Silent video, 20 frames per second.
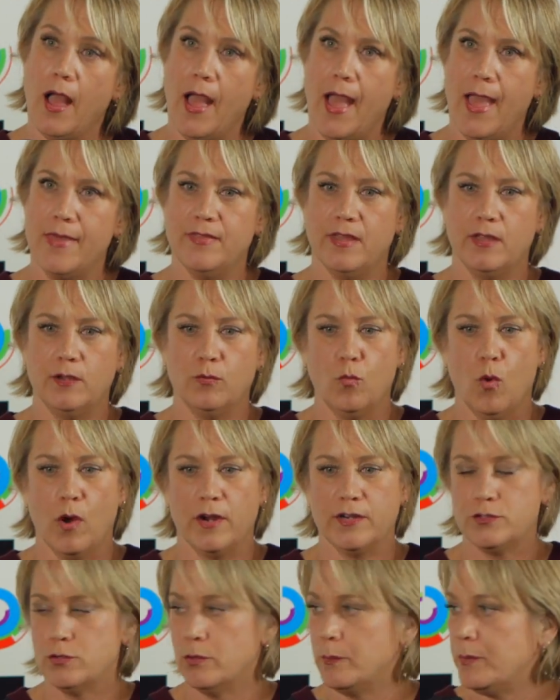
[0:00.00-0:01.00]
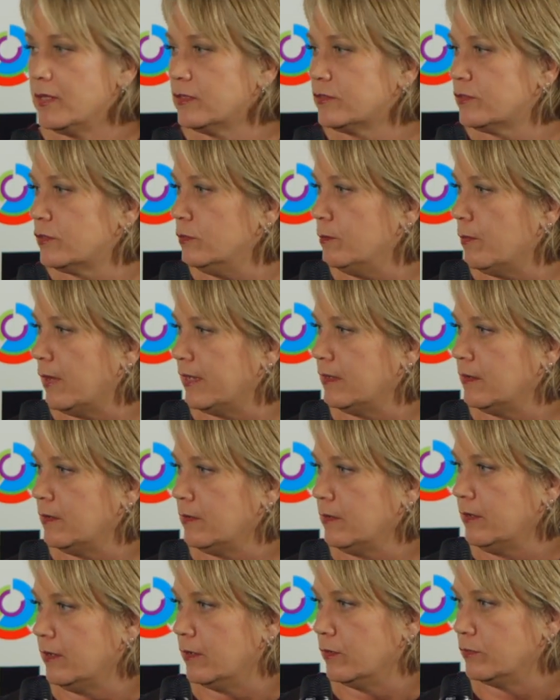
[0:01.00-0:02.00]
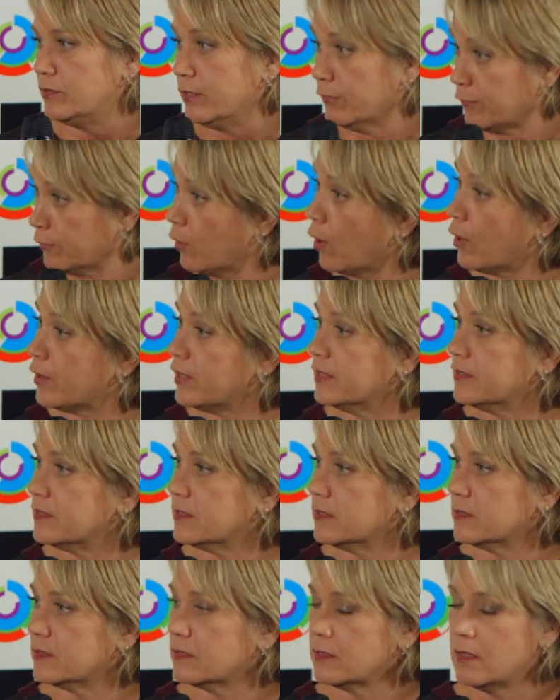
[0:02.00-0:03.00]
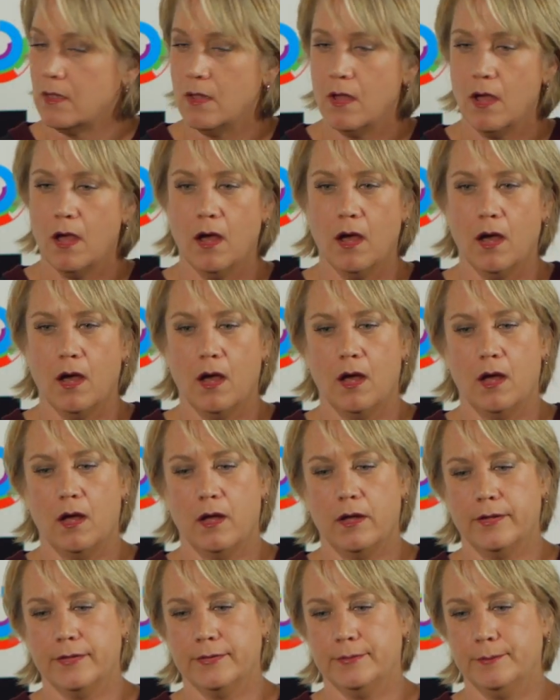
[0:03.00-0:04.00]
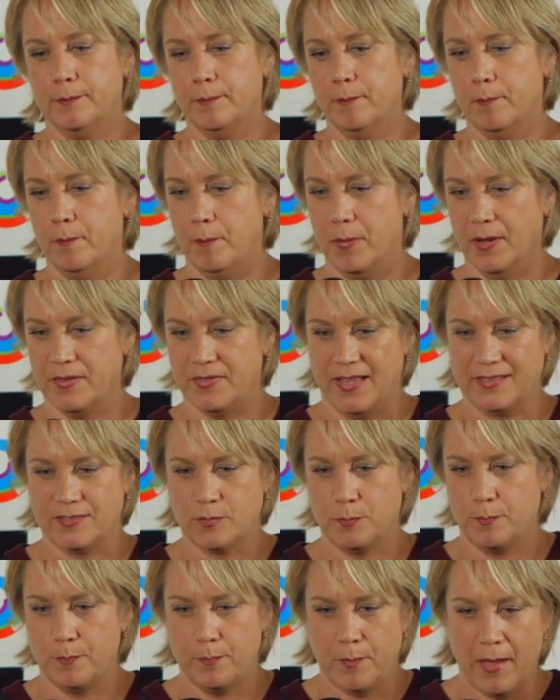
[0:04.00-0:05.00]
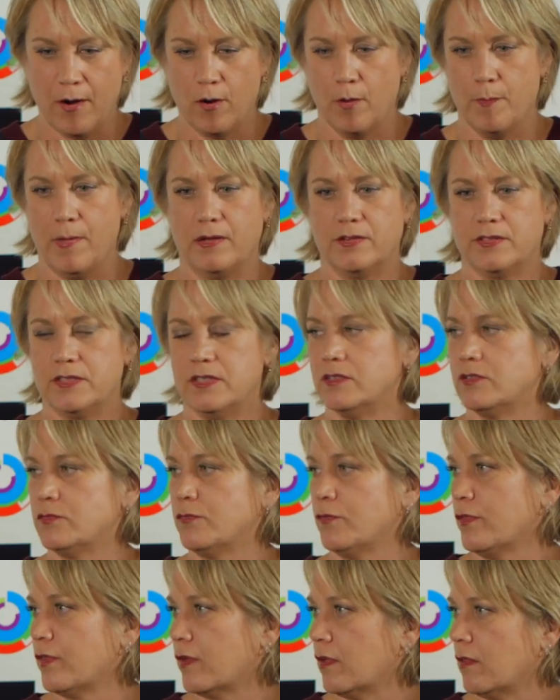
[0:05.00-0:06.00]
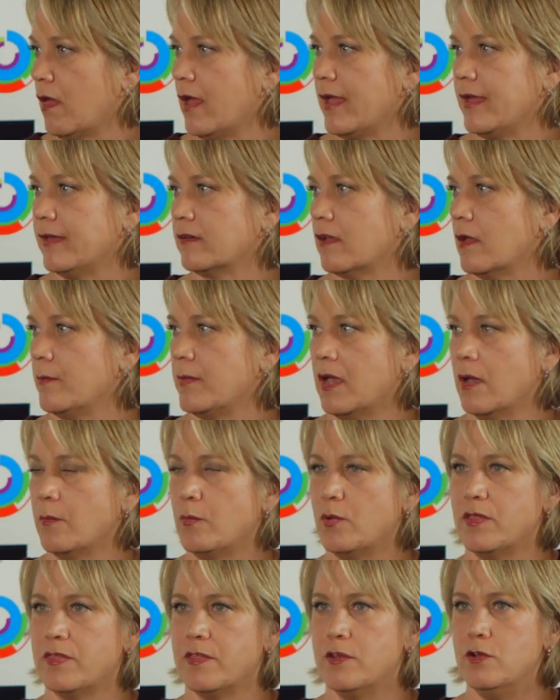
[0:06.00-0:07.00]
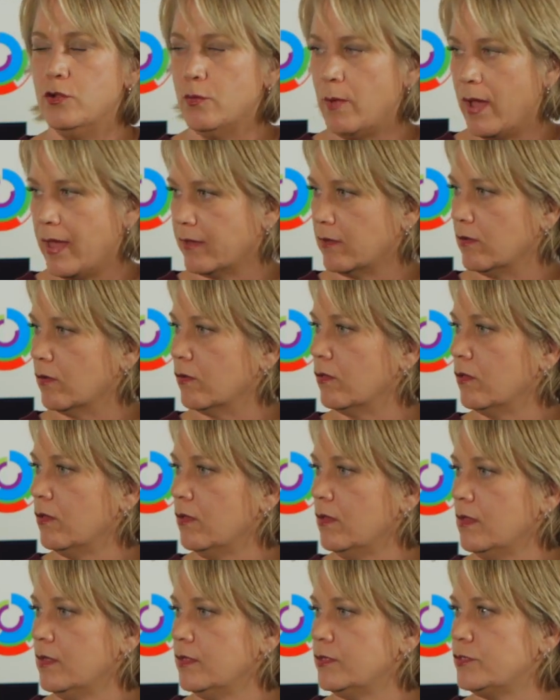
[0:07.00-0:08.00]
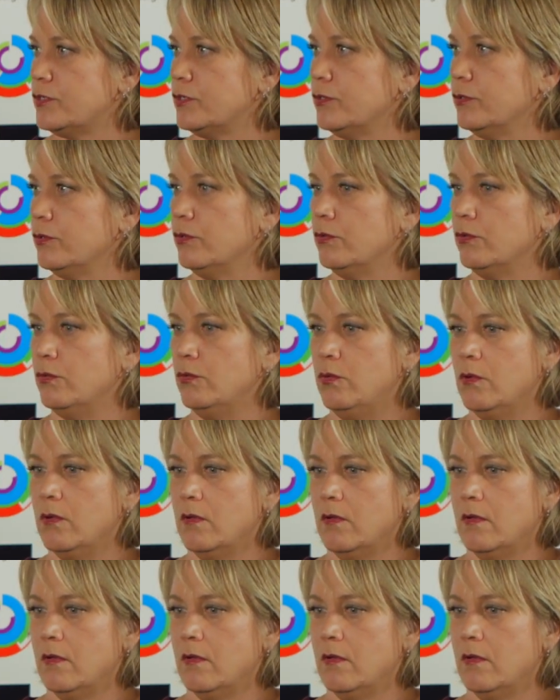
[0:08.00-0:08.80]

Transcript: And they wanted to appeal to different audiences. But that's paramount, is for the client coming up with a new angle to